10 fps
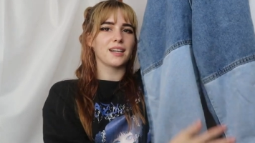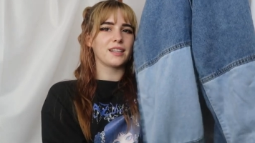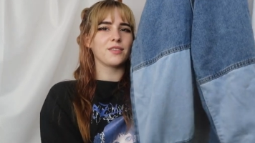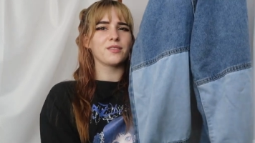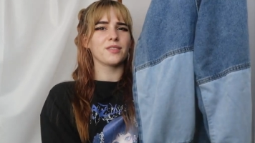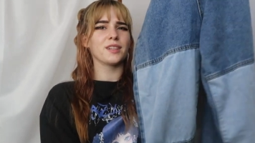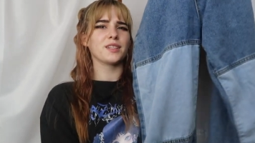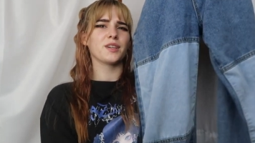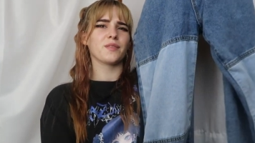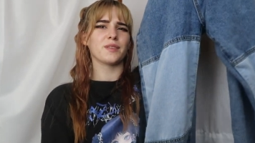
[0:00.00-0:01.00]
I don't really
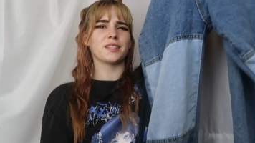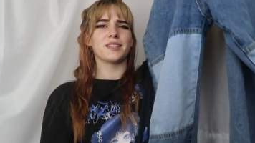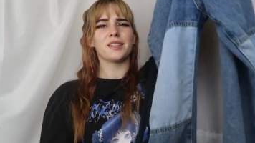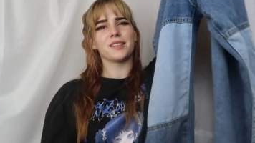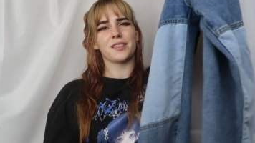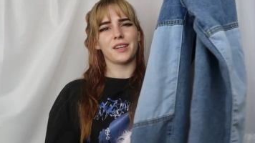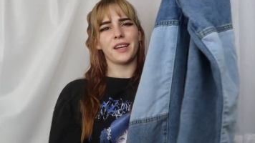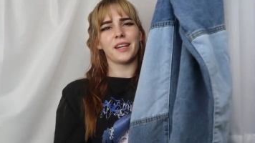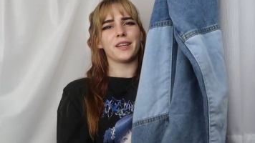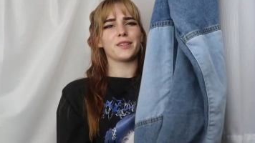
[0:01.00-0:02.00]
know if it's still
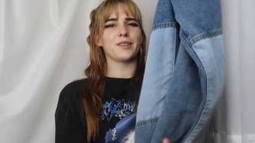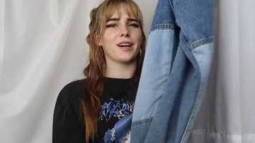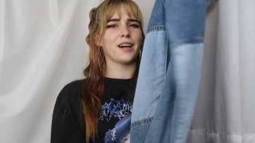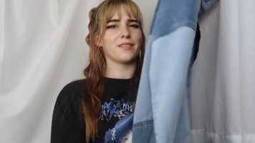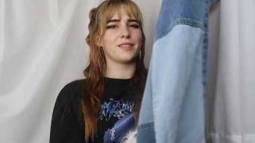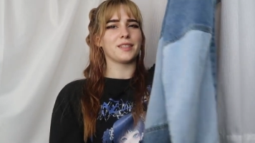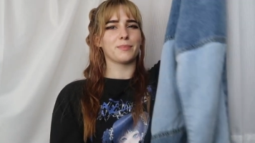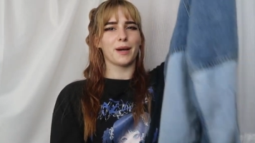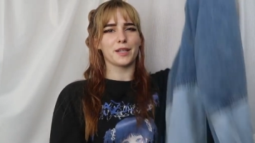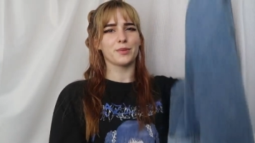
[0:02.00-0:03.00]
trending to have these
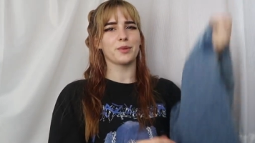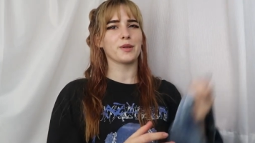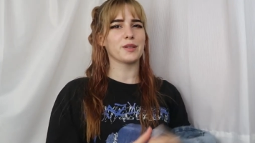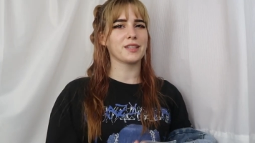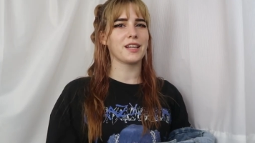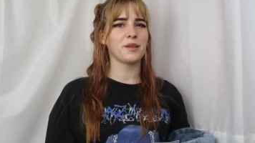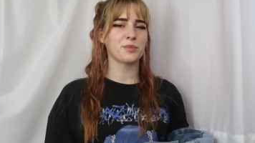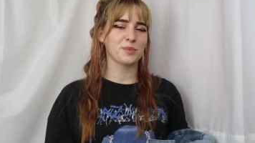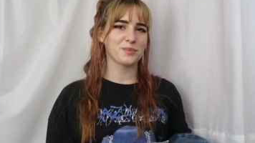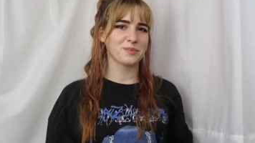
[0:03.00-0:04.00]
patchwork
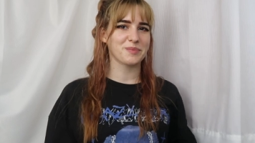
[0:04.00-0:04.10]
denim